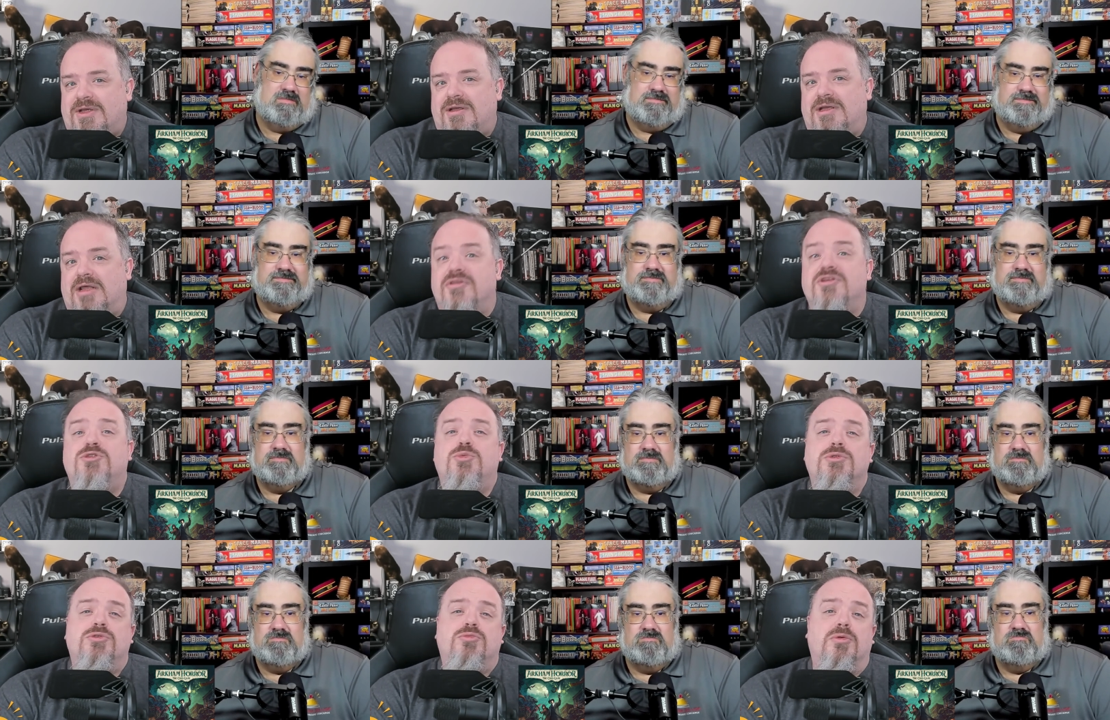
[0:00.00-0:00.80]
Speaker 1: Now, this
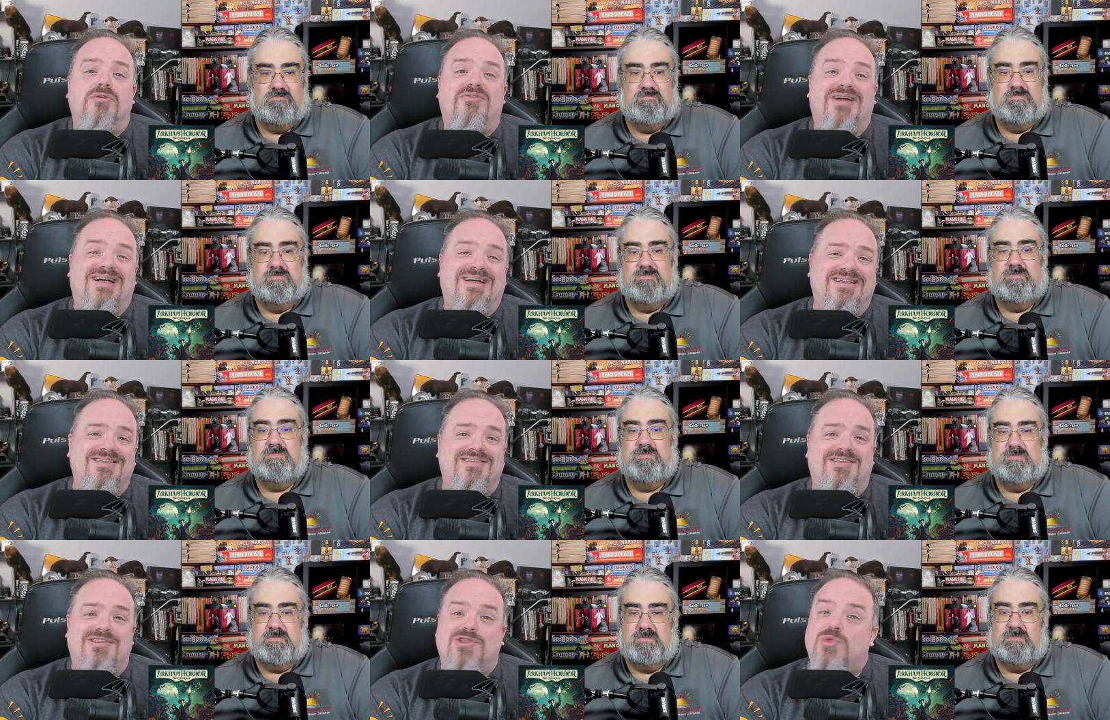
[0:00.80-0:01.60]
was revised
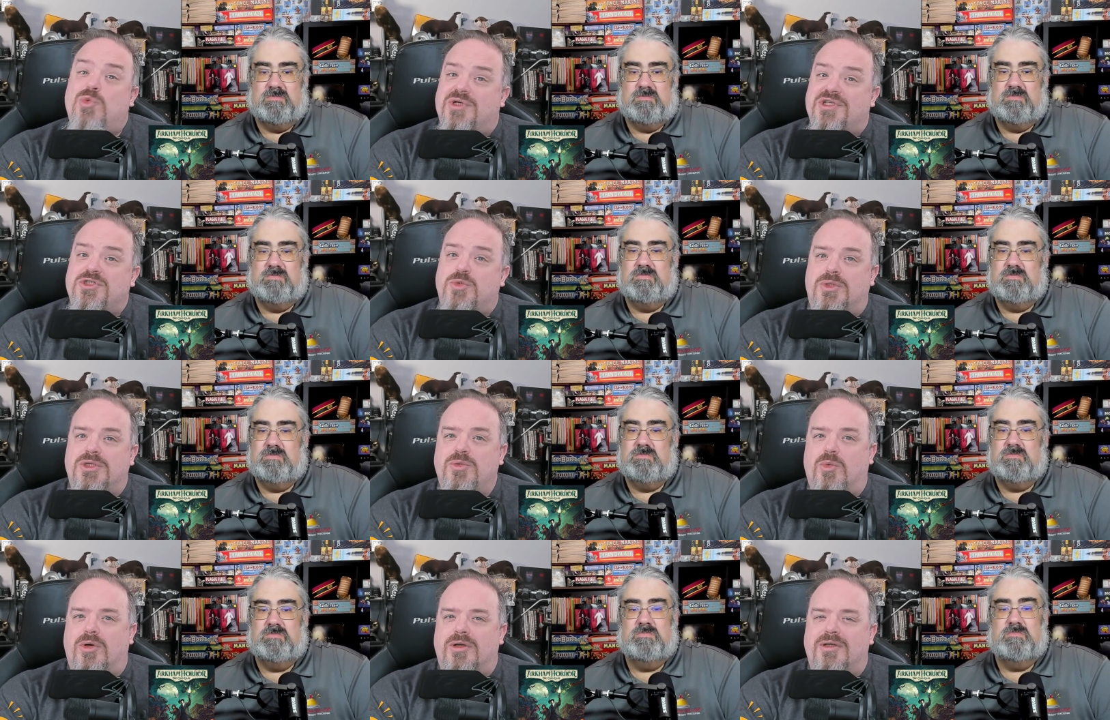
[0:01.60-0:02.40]
in
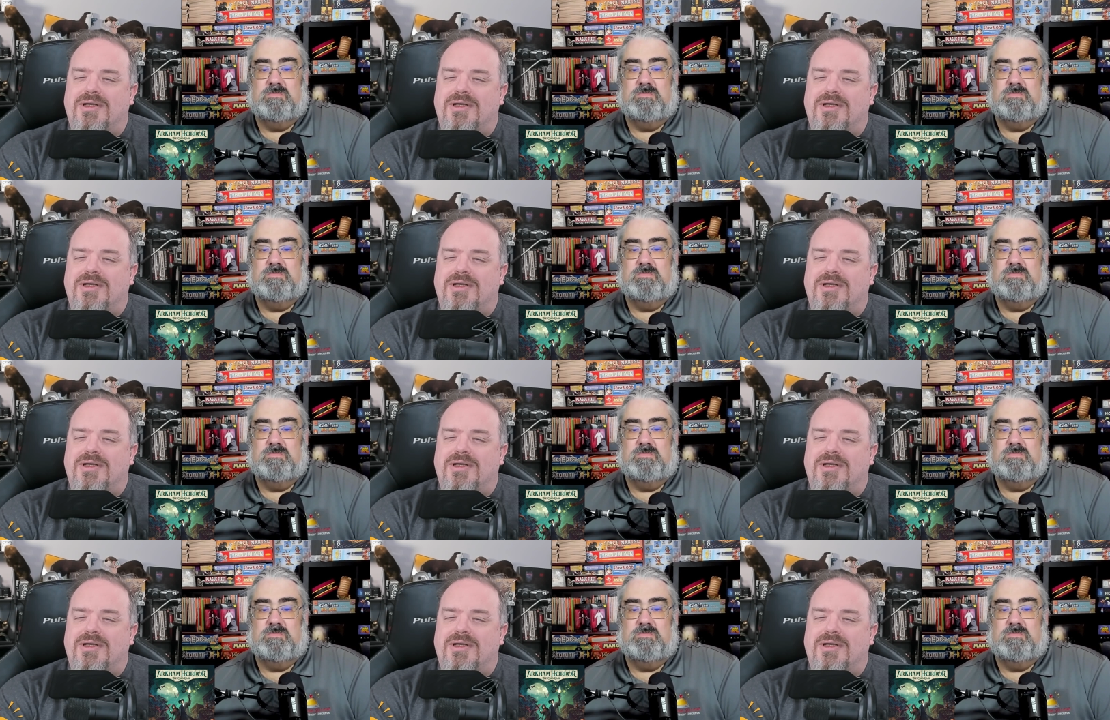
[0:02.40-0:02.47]
2021,